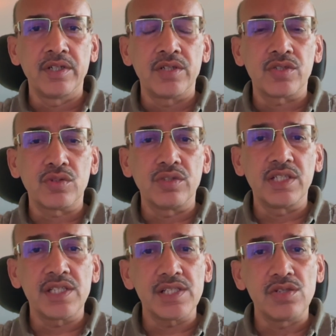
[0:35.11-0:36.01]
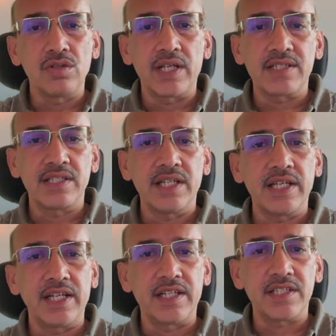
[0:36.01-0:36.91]
So this is known as the
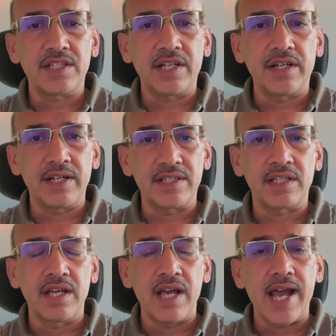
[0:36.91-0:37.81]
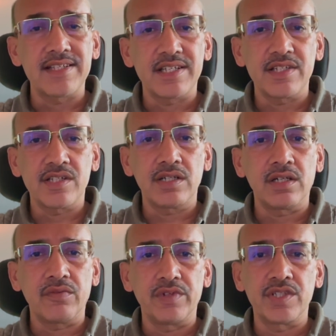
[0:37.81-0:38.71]
interest rate risk, as a result
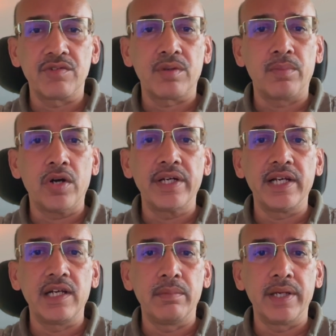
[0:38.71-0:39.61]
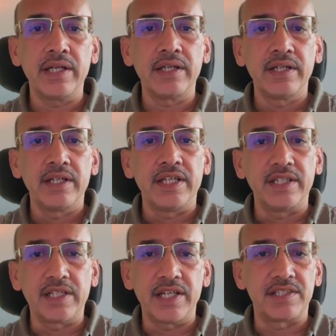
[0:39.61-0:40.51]
of which your bond yield may
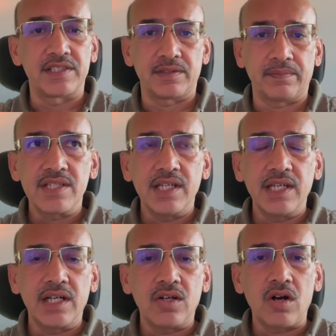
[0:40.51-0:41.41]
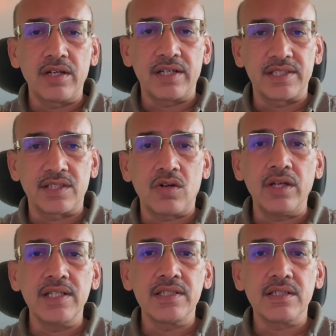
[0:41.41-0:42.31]
increase. The call risk.
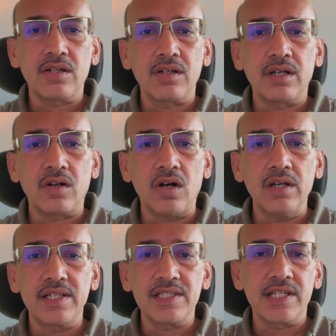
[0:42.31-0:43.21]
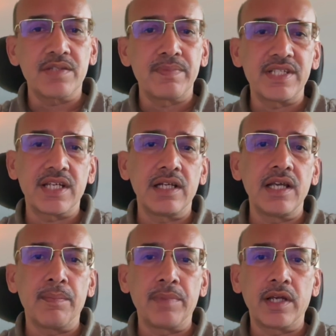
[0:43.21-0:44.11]
Call risk is
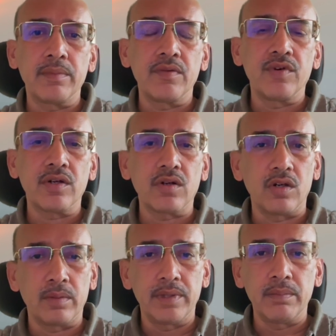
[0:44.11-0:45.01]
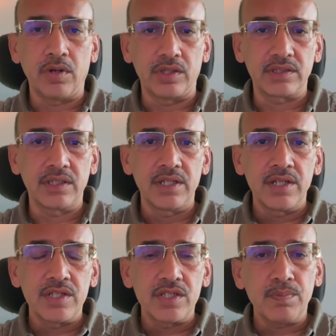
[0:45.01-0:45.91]
basically applicable for callable bonds.
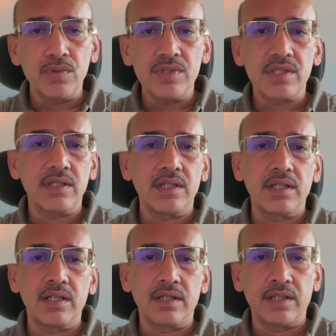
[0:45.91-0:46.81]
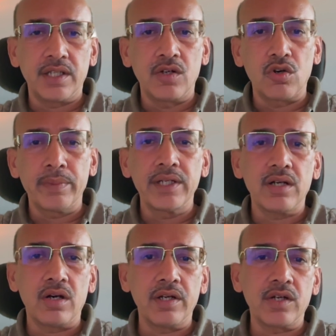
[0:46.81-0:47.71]
Suppose the government
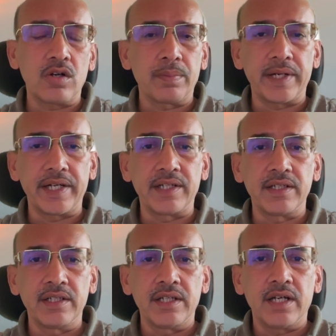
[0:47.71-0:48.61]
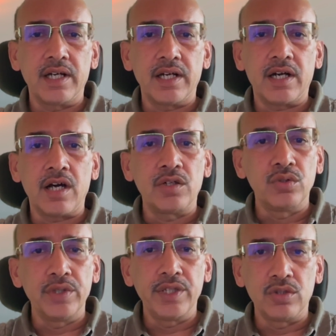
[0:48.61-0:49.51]
or a corporate are
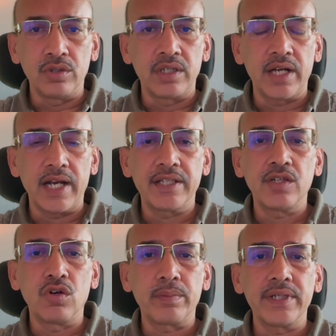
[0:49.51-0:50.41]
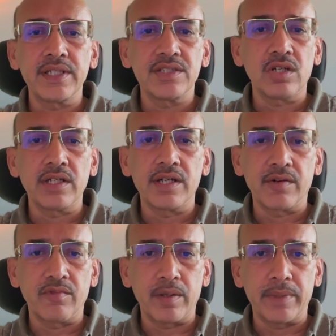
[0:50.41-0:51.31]
doing good and the government is not in
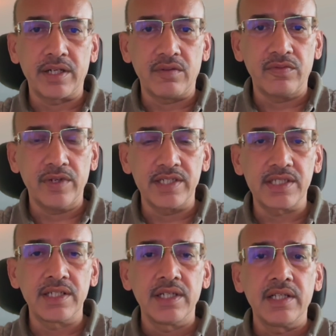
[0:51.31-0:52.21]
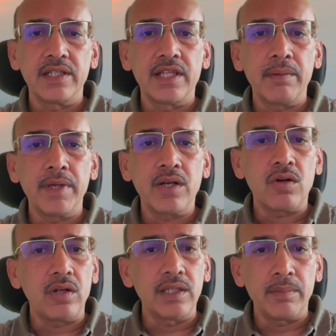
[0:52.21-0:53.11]
requirement of funds, they may
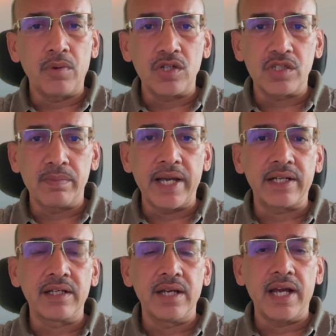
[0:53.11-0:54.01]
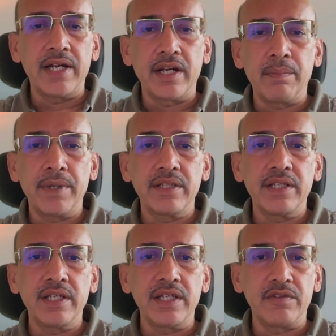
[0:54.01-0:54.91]
call the bonds back and repay
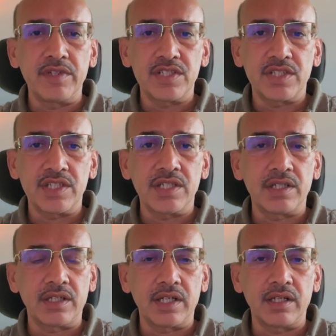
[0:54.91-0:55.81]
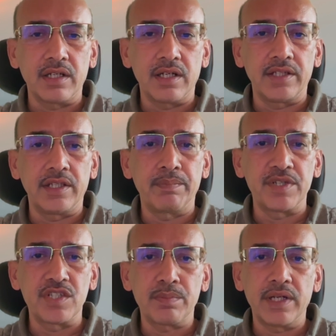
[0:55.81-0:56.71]
the investors the
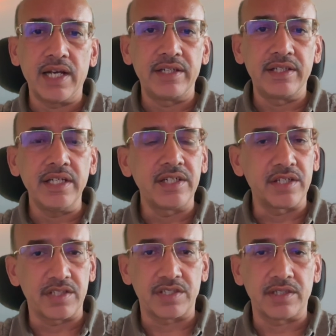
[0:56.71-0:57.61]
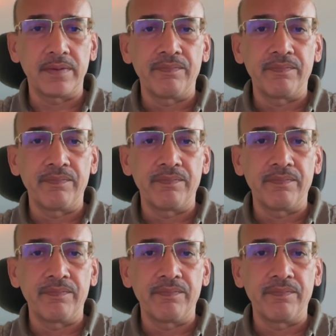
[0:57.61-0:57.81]
principal and the interest.